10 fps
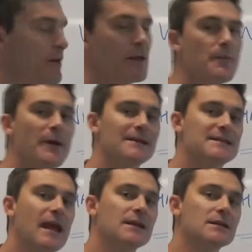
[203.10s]
only about
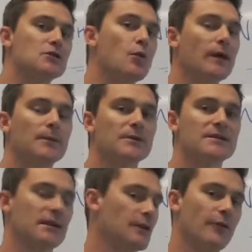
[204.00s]
10 to
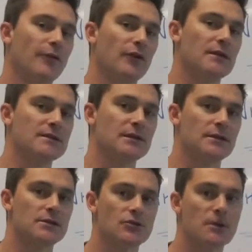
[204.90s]
20% of the fitness
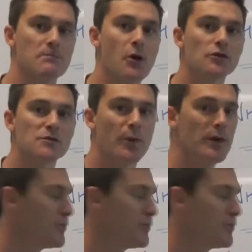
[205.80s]
industry. Most